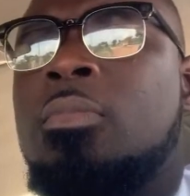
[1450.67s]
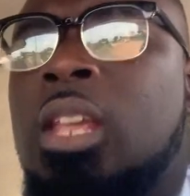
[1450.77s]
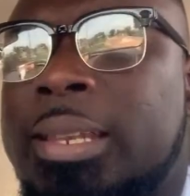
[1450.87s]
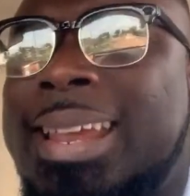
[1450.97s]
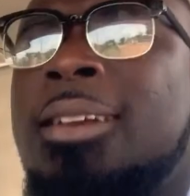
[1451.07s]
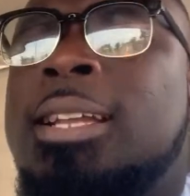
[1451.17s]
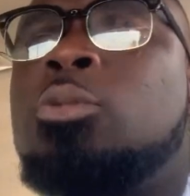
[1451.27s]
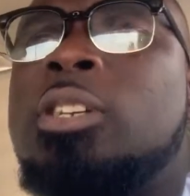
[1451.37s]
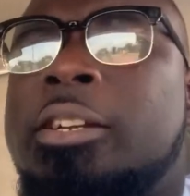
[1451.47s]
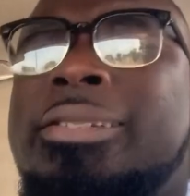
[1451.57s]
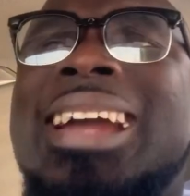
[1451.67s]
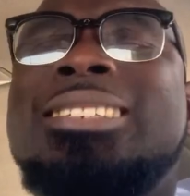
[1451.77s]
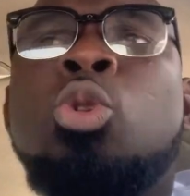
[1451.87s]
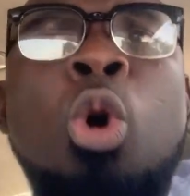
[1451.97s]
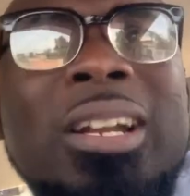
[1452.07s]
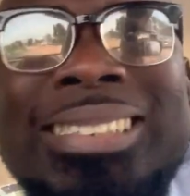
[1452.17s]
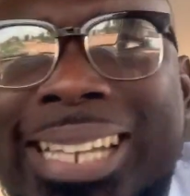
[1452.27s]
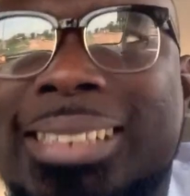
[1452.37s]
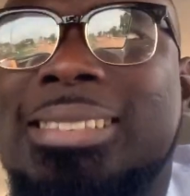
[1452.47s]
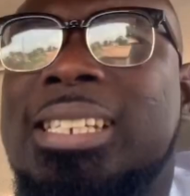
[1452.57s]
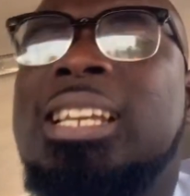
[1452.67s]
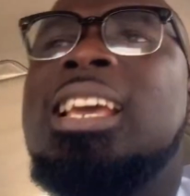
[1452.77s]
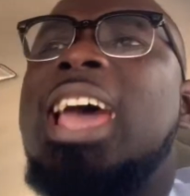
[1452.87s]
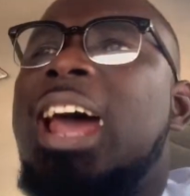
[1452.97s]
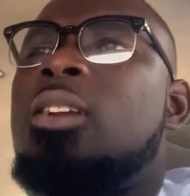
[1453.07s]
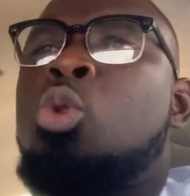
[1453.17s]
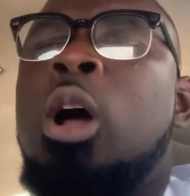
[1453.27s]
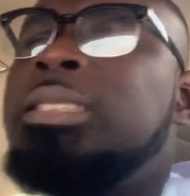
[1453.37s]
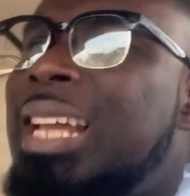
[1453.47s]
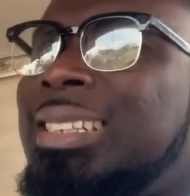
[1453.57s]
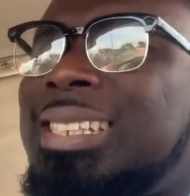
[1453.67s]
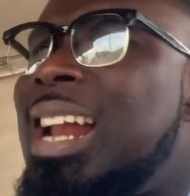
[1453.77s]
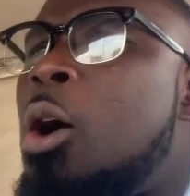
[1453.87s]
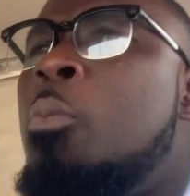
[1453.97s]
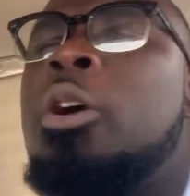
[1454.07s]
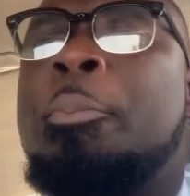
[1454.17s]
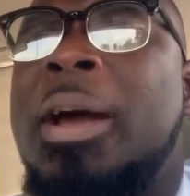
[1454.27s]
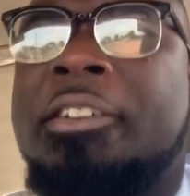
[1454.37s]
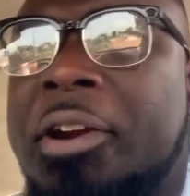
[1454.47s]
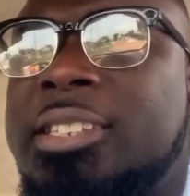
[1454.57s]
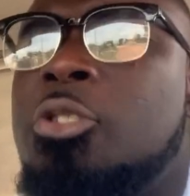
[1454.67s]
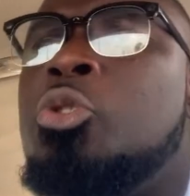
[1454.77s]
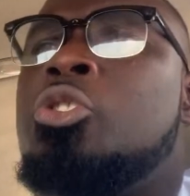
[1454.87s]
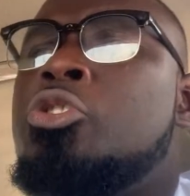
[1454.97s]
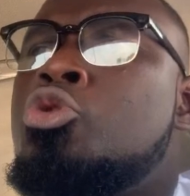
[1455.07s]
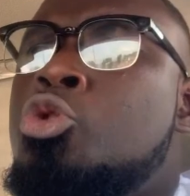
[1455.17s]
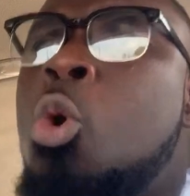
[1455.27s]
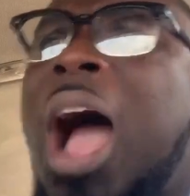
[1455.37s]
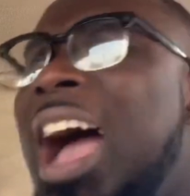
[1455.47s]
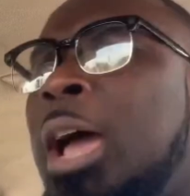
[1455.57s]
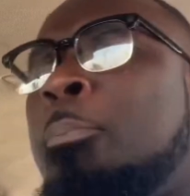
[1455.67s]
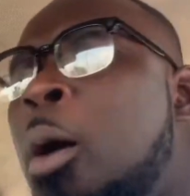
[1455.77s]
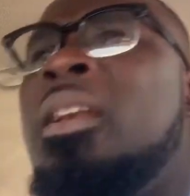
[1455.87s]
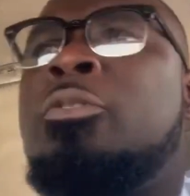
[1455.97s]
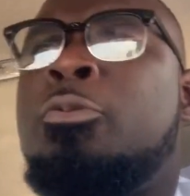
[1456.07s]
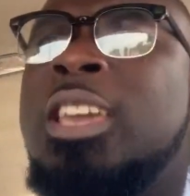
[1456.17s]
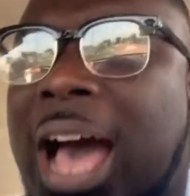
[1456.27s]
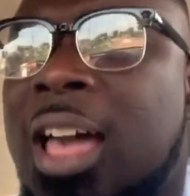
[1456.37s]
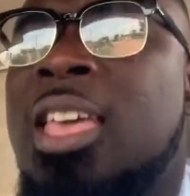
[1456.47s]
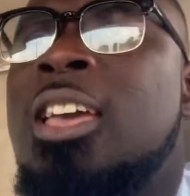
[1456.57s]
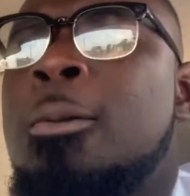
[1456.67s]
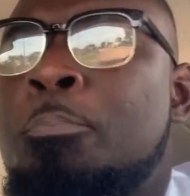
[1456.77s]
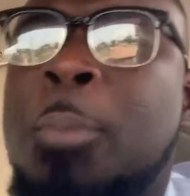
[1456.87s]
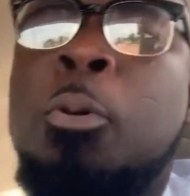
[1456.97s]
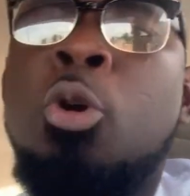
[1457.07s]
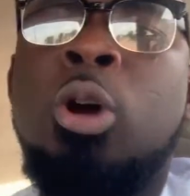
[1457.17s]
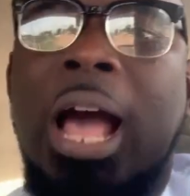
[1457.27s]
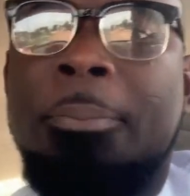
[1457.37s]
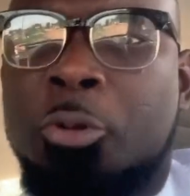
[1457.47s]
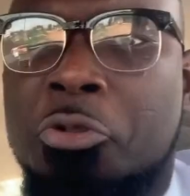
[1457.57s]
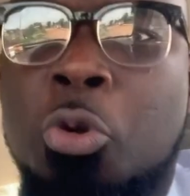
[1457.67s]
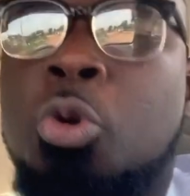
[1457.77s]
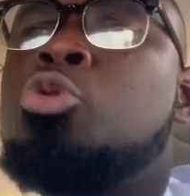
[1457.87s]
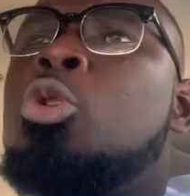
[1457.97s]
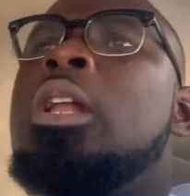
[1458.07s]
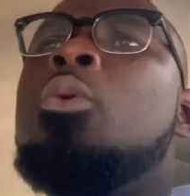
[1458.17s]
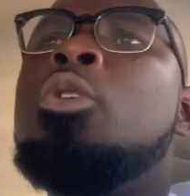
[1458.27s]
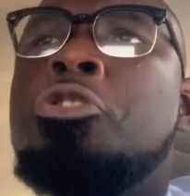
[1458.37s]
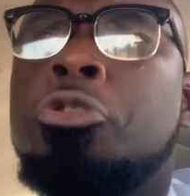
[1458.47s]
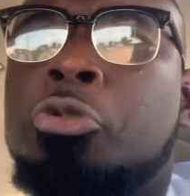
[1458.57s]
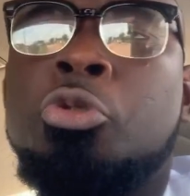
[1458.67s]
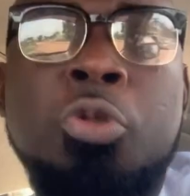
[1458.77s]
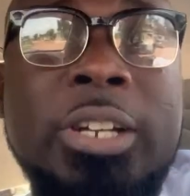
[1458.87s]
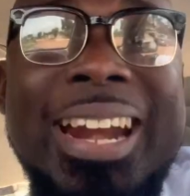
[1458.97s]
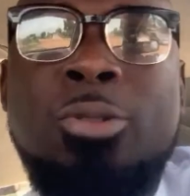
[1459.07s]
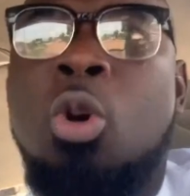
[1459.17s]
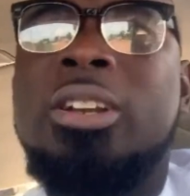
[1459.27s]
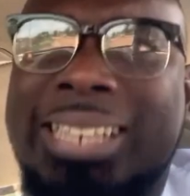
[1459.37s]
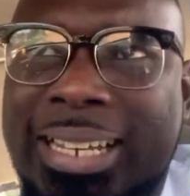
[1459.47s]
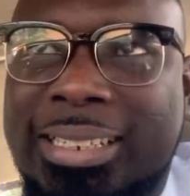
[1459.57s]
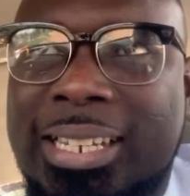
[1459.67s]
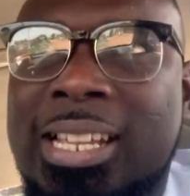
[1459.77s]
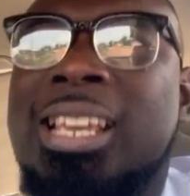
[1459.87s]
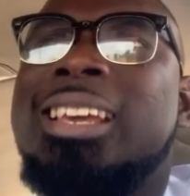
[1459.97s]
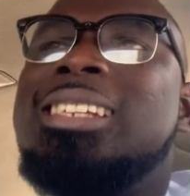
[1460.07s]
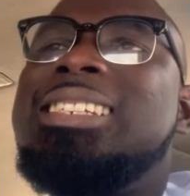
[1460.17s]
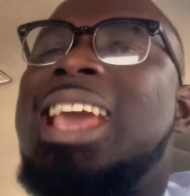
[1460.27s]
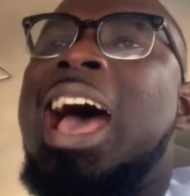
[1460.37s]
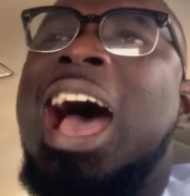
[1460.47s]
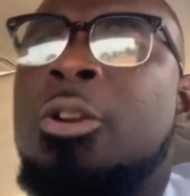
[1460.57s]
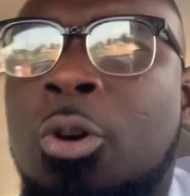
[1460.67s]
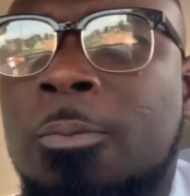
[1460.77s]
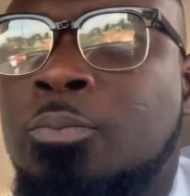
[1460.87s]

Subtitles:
They need to create content. And content now, no, you are a public figure. People look up to you, so they will use you to create content. Into a hano,